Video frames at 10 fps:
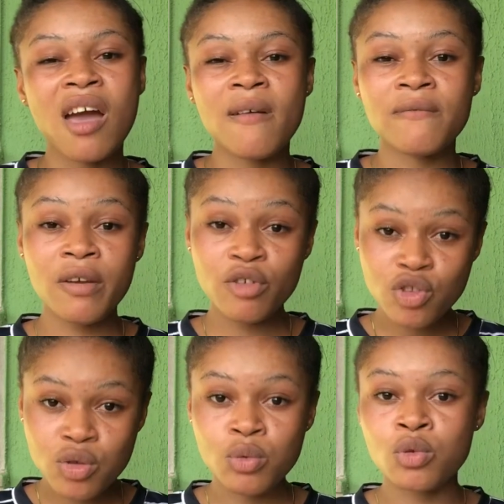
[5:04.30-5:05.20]
very
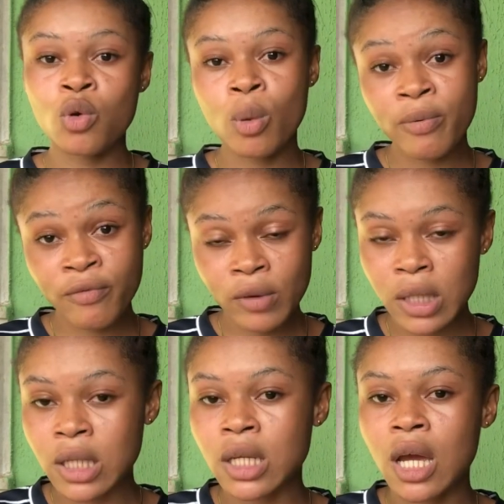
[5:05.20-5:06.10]
soon,
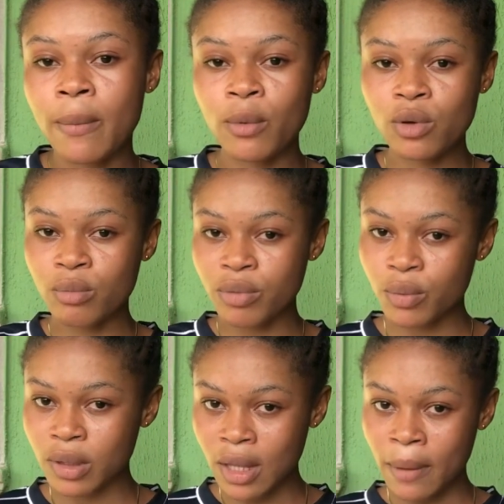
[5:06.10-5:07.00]
hopefully, I'm gonna be
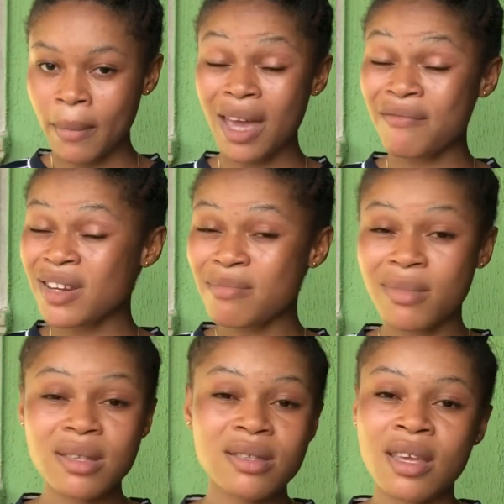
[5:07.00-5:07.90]
with them. I really
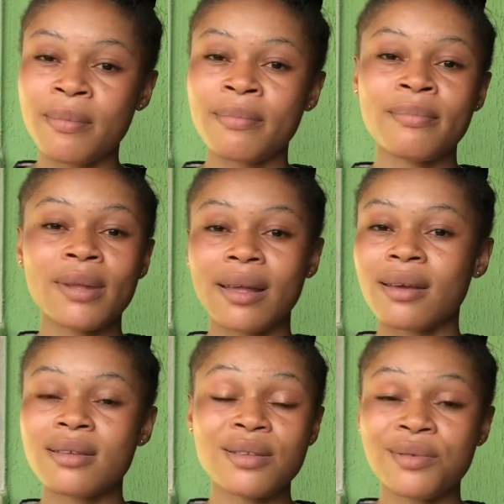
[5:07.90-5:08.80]
miss them, like,
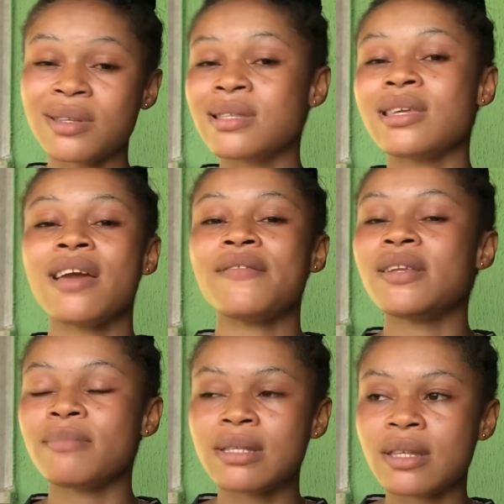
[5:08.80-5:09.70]
seriously, I
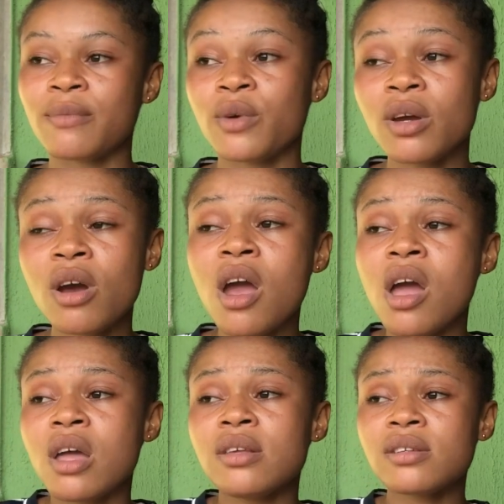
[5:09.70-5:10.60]
really miss them. Well,
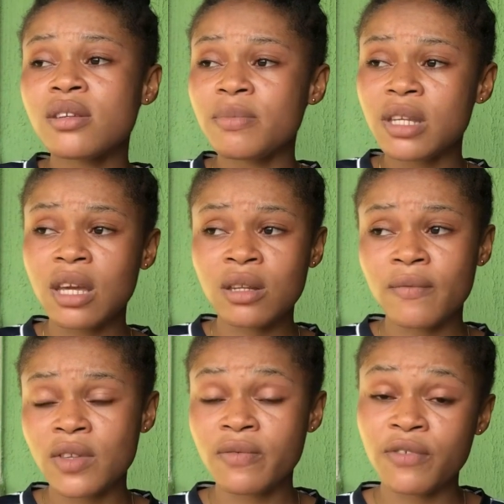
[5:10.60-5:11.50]
this is gonna be the end
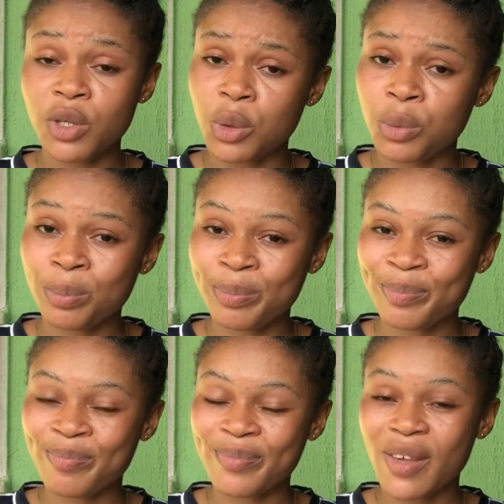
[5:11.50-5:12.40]
of this video.
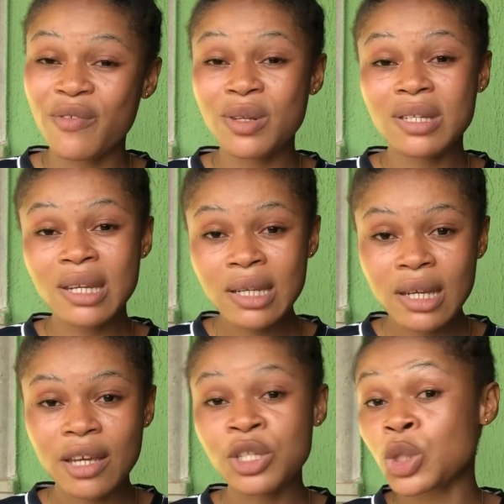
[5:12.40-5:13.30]
If you
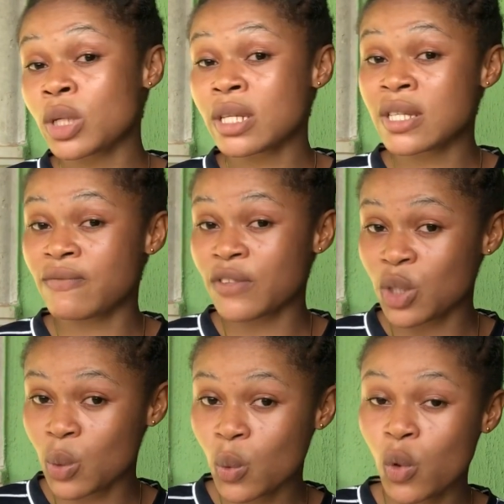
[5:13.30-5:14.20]
did enjoy this
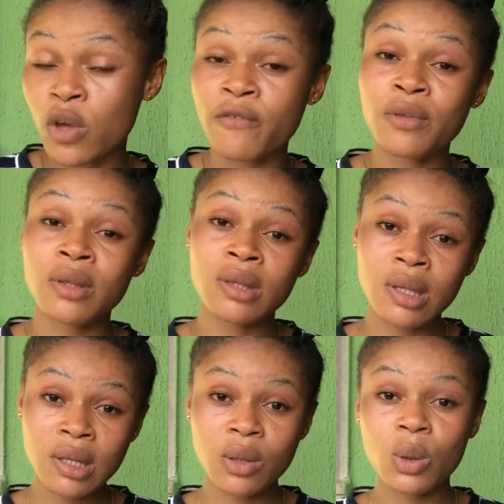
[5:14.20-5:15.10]
video, or if you
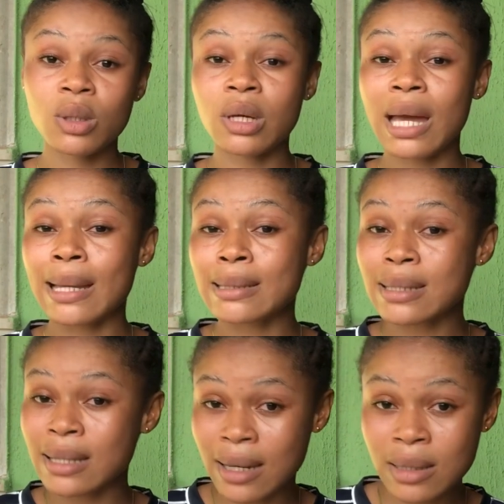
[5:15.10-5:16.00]
did got the
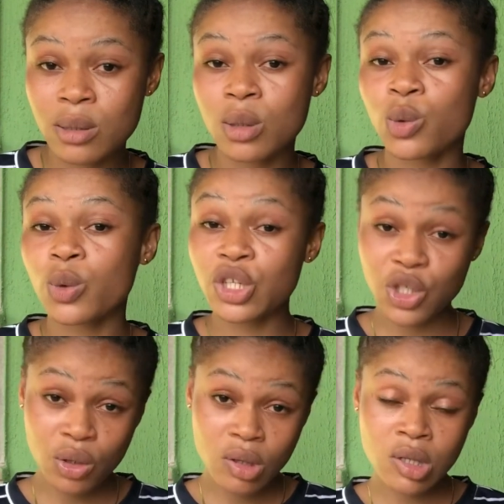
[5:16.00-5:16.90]
answers to the
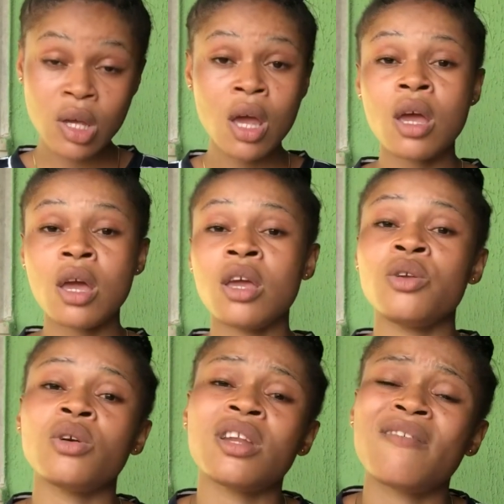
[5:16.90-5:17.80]
questions
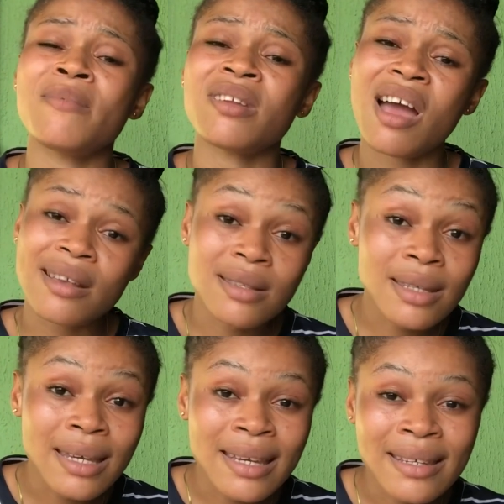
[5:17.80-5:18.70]
you all have been
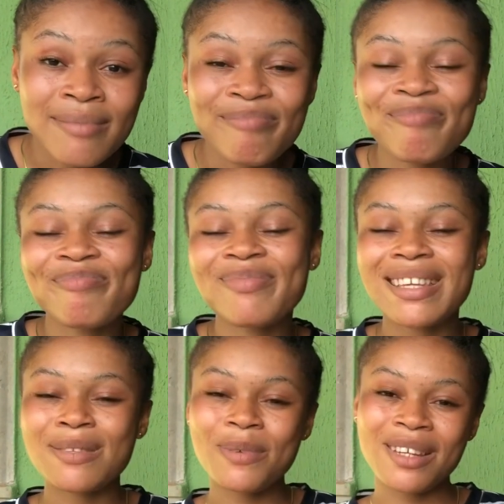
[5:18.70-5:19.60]
asking,
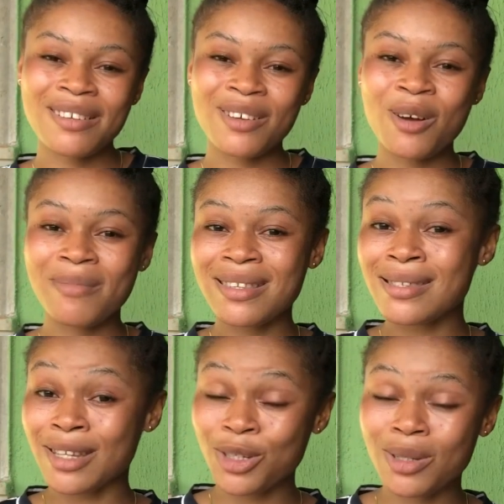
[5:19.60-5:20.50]
please put it in the comment
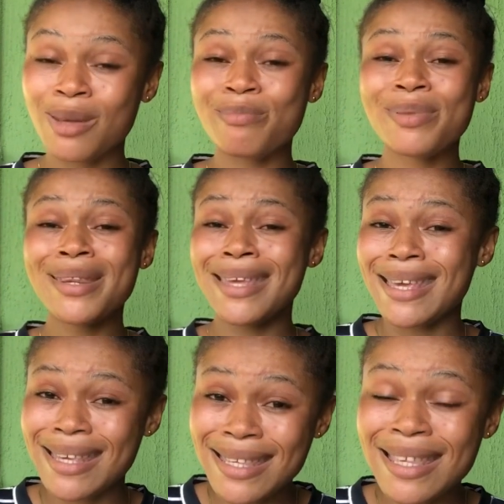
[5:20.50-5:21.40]
section. And
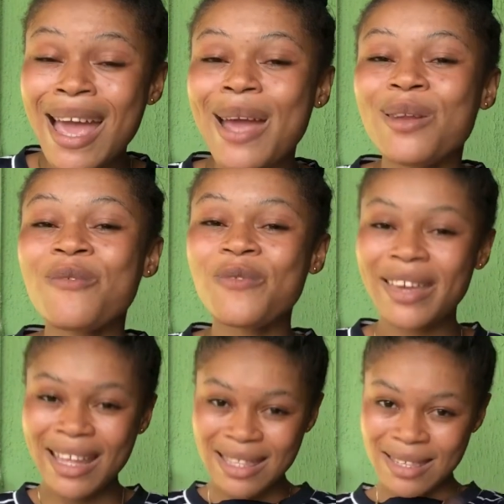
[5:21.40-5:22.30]
please don't
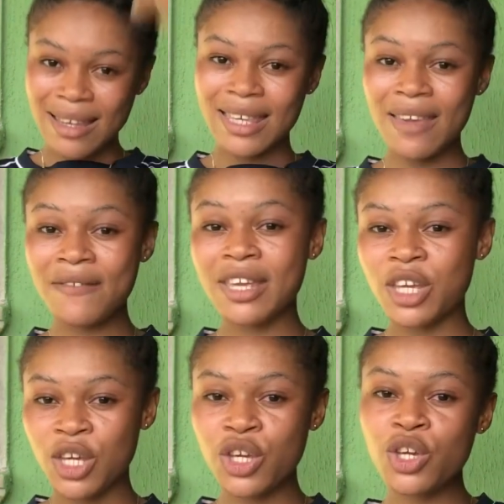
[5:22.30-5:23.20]
forget to give it a
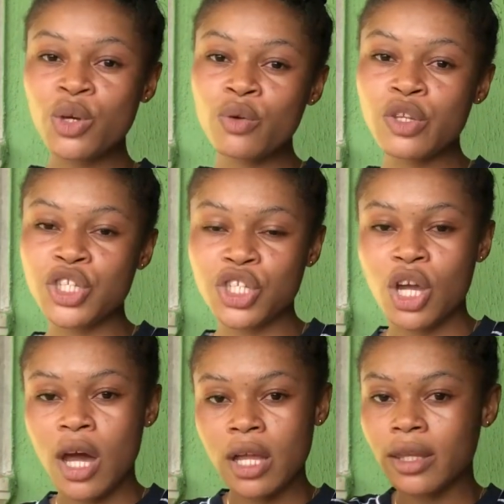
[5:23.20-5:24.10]
huge
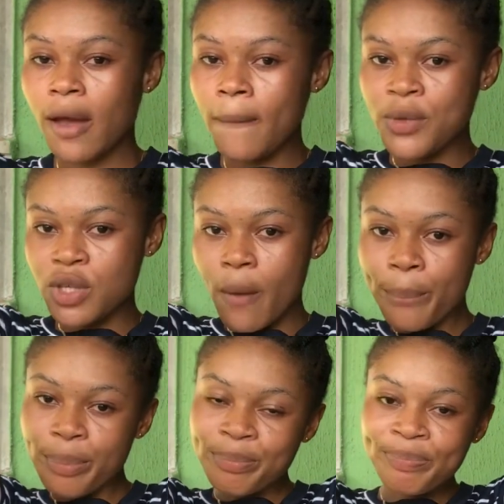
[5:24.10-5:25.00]
thumbs
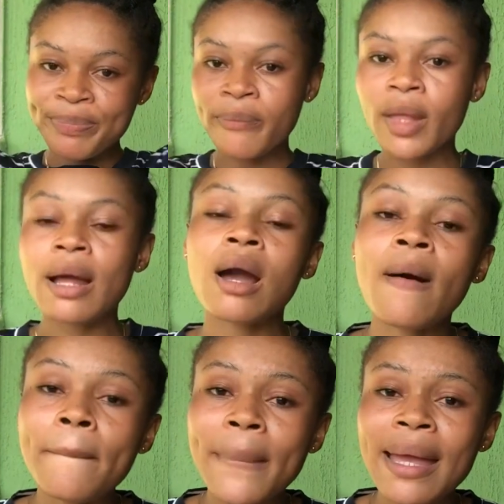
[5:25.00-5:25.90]
up,
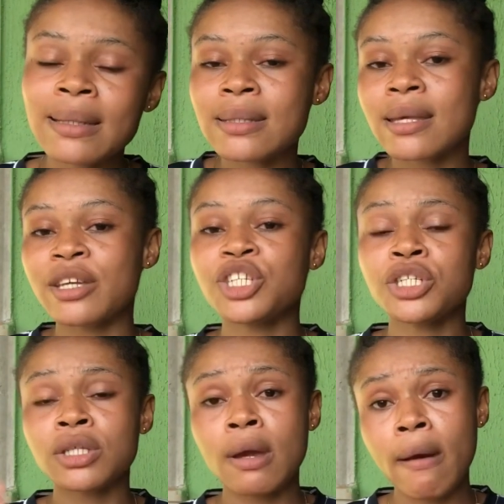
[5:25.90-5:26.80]
comment,
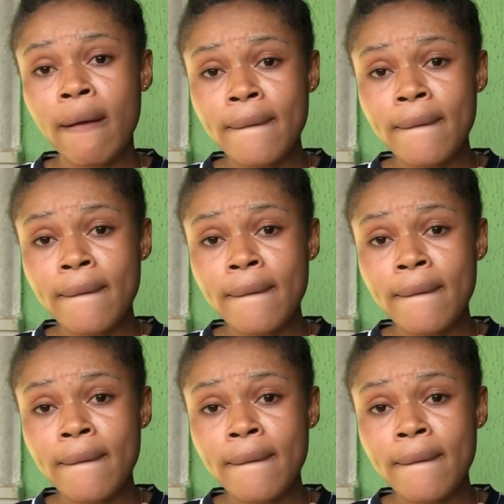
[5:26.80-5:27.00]
share,